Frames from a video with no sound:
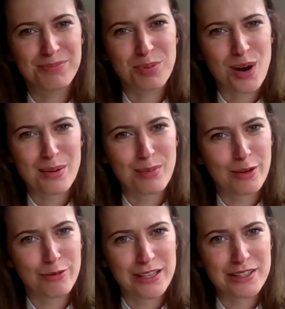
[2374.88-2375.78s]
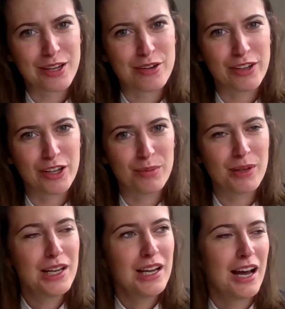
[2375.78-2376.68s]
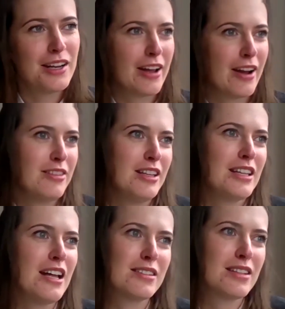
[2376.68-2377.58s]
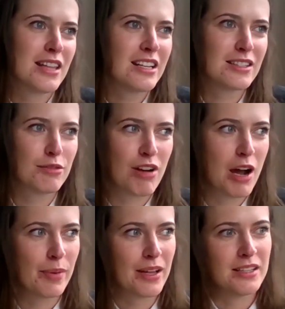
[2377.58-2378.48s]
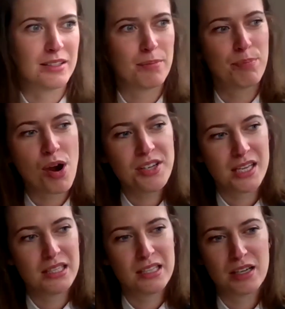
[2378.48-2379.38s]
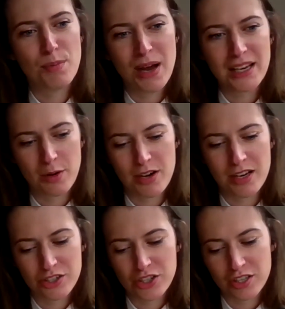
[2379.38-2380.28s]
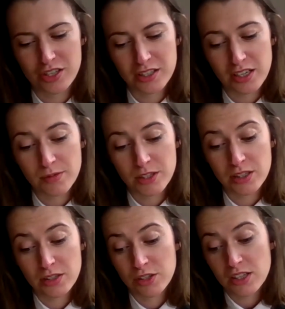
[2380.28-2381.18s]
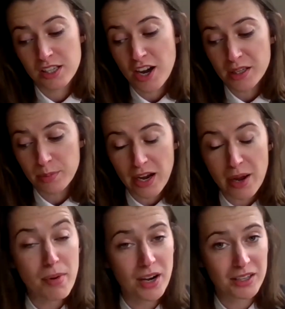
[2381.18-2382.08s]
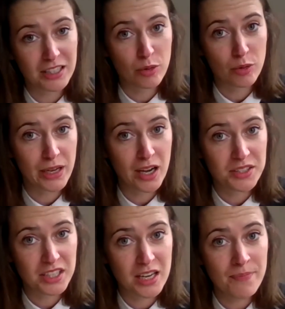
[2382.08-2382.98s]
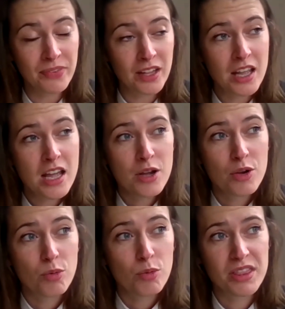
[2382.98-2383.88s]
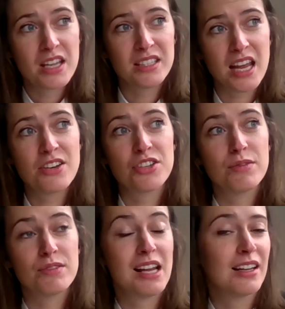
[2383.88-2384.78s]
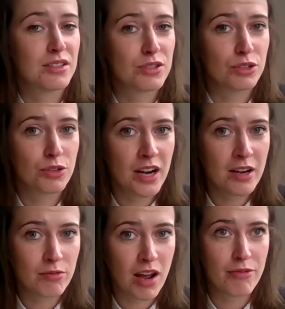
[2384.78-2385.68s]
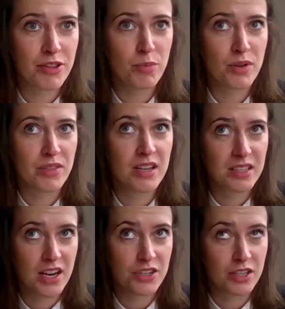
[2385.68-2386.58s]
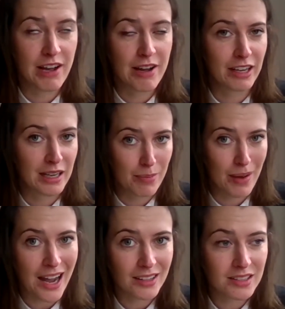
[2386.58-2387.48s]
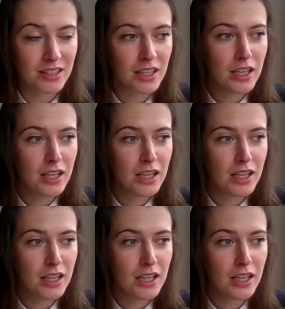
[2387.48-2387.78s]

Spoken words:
brand manifesto film. And I think that's the rub, is protest is done badly when it's just designed by a marketing or PR team with the intention of telling a story rather than with the intention of having an impact.